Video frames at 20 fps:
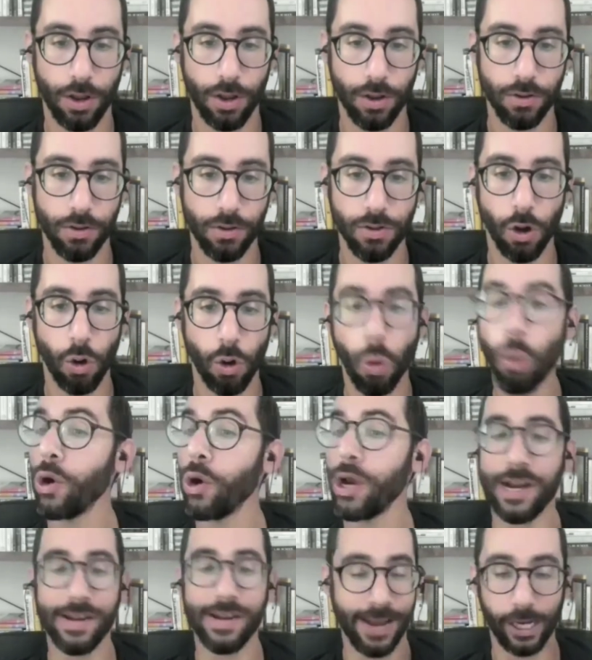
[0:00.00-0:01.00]
the
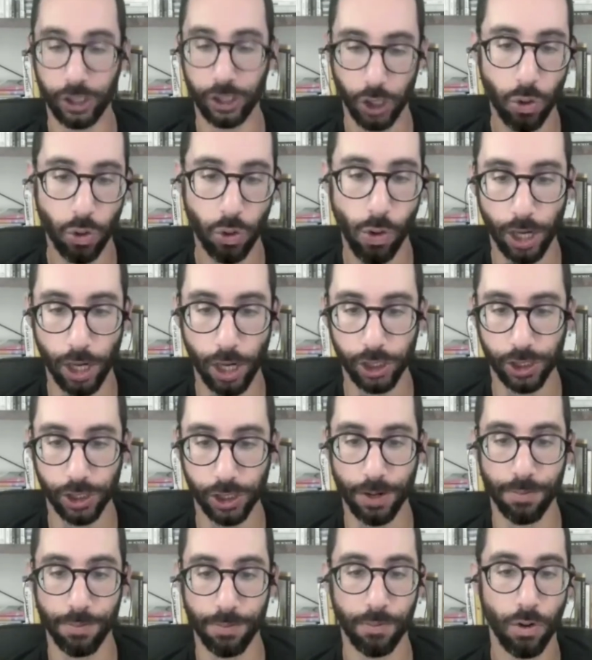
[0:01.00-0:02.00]
orientation
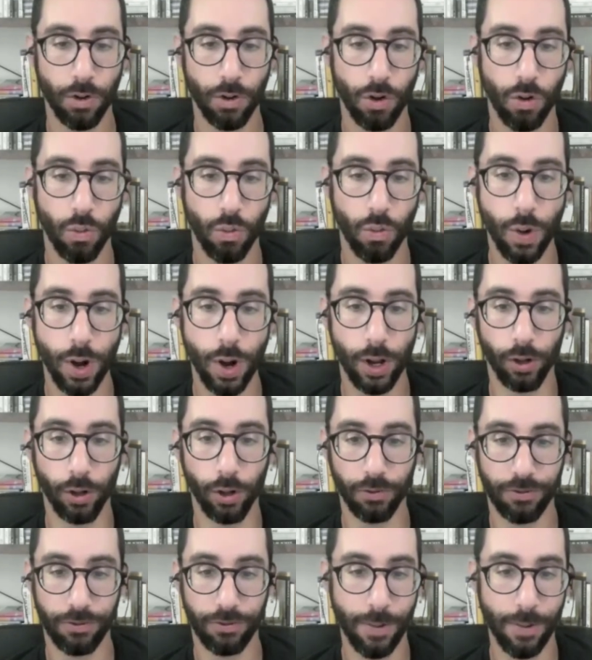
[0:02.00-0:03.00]
question will
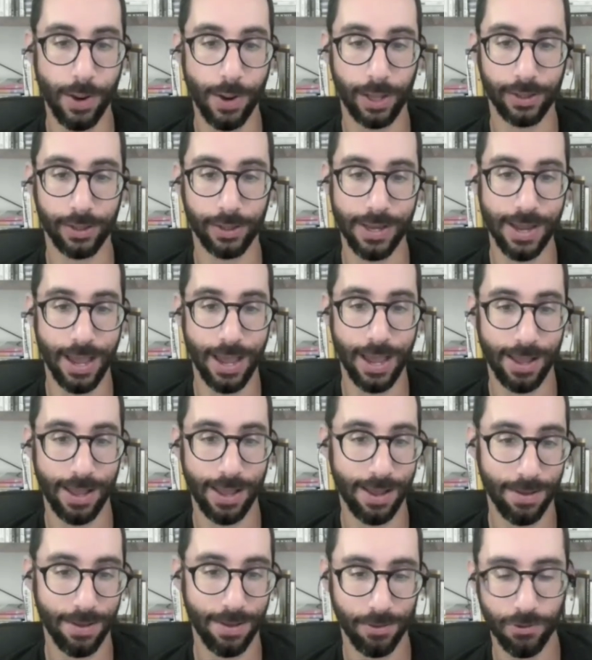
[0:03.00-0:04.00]
typically
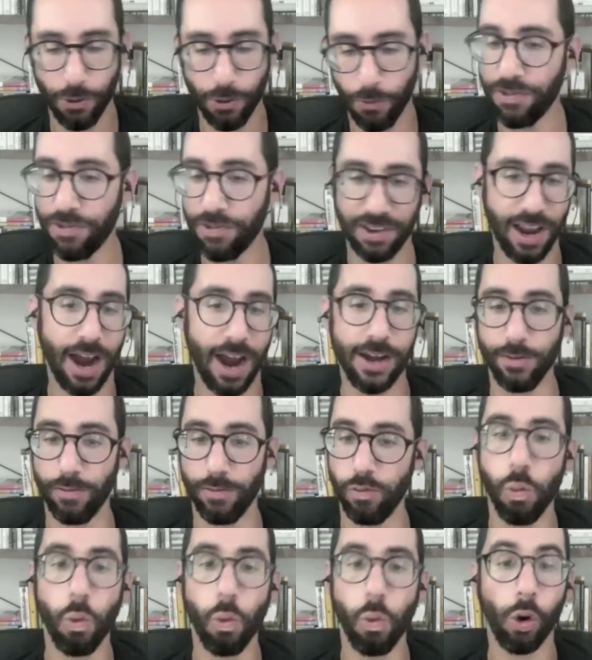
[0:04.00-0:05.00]
serve as a kind of
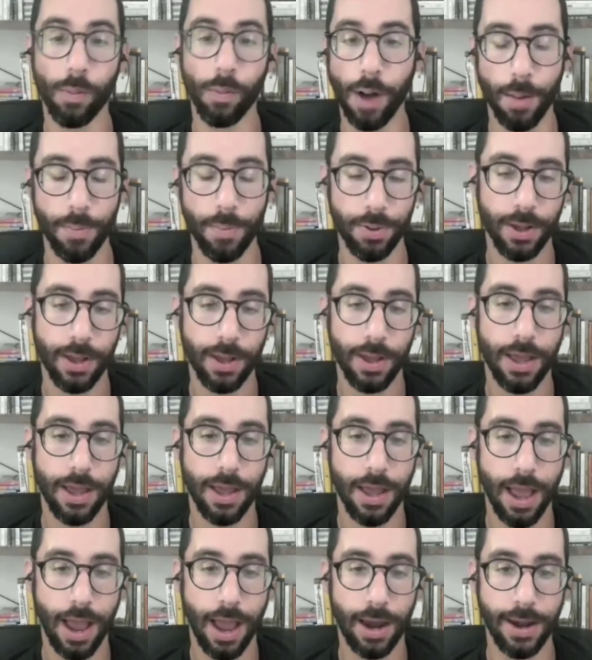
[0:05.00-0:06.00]
warm up
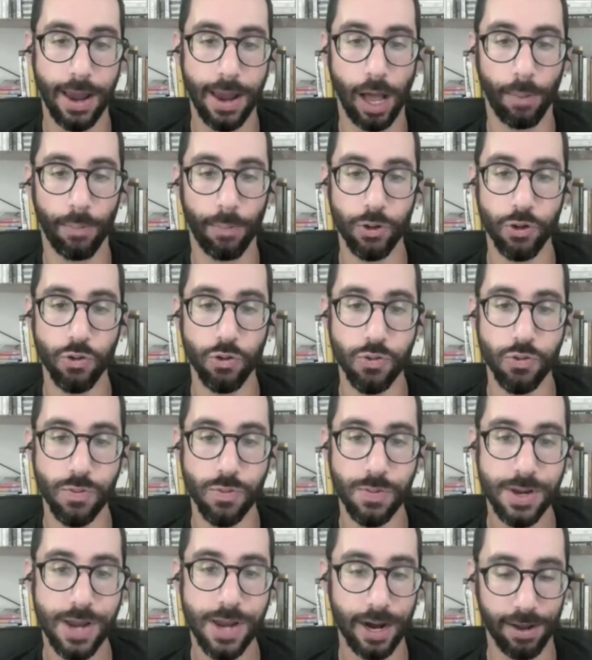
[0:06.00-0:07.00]
and help you
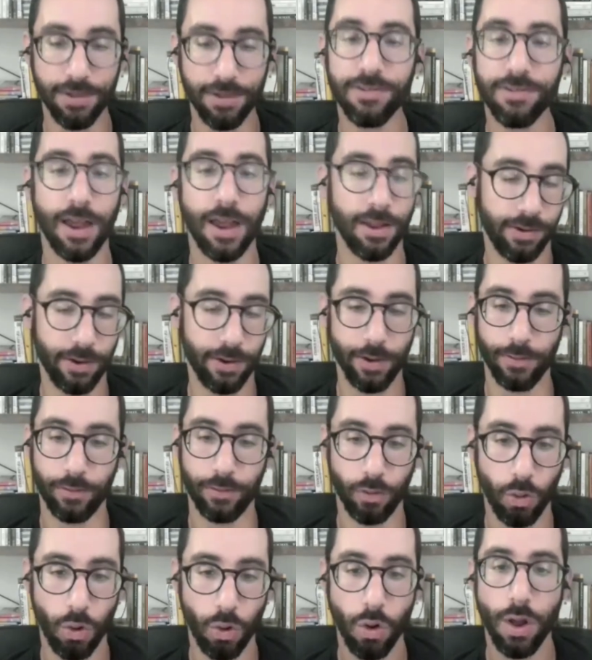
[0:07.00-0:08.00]
get a sense of
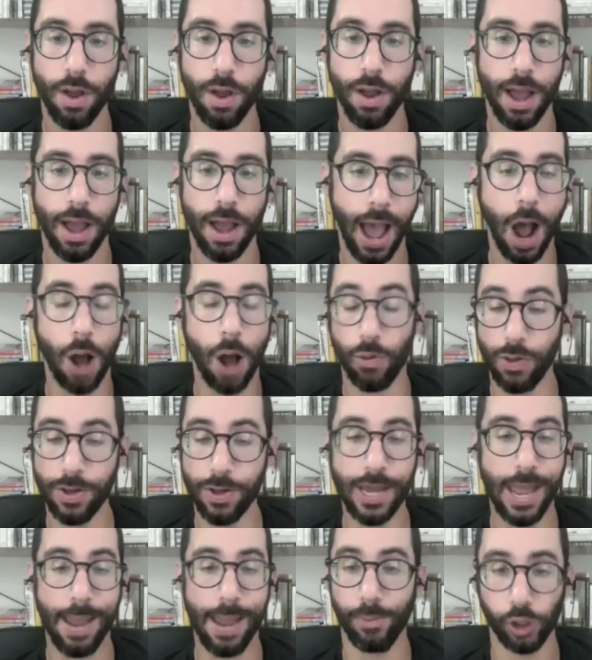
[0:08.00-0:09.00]
how the
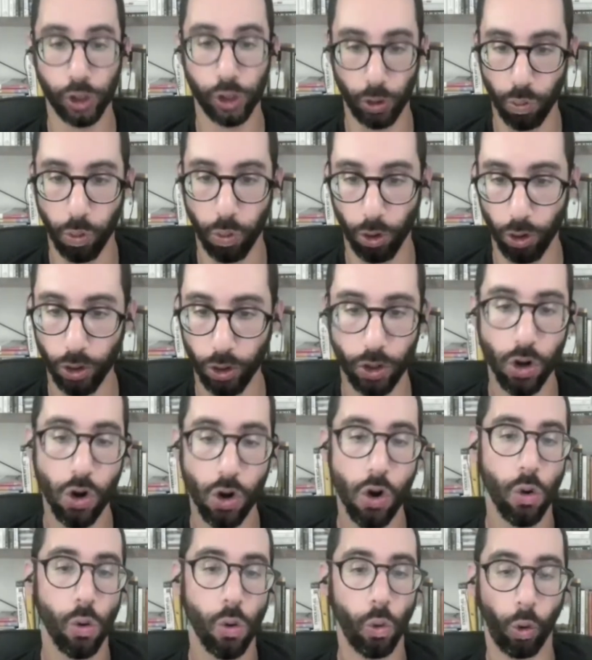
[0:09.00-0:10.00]
game should work
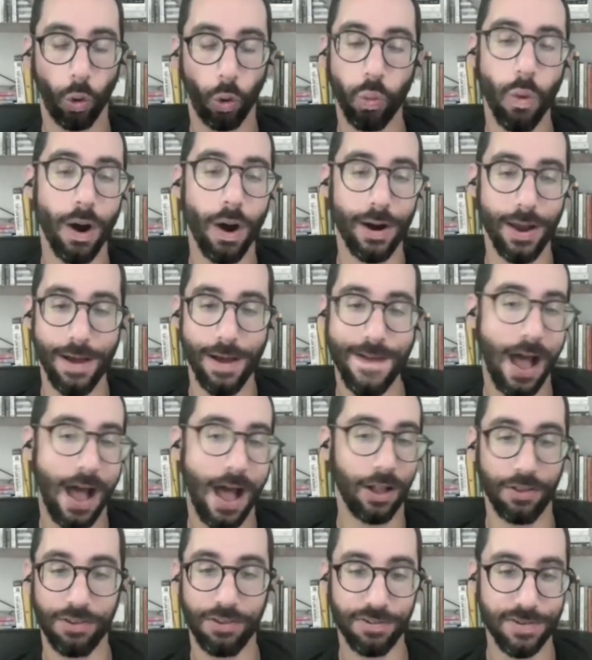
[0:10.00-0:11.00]
or what a
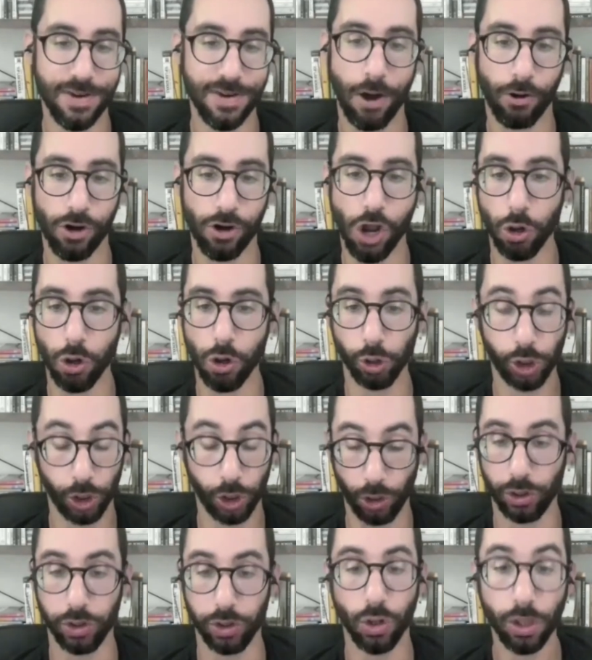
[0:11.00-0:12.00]
valid scenario
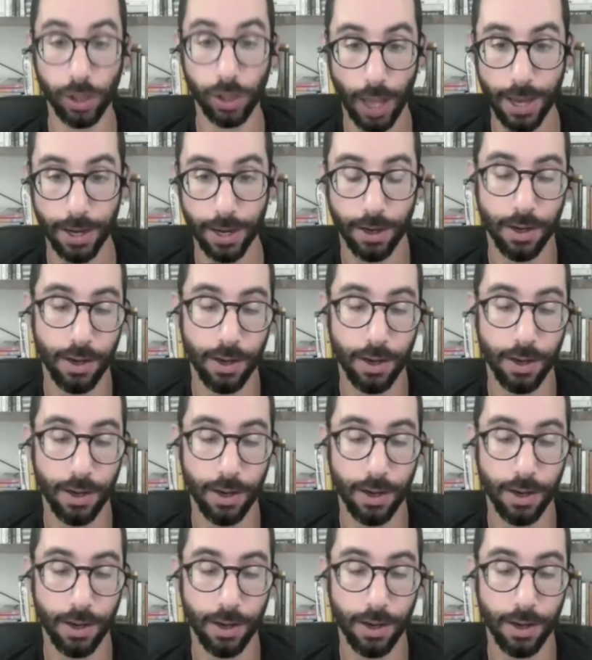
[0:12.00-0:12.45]
should look like.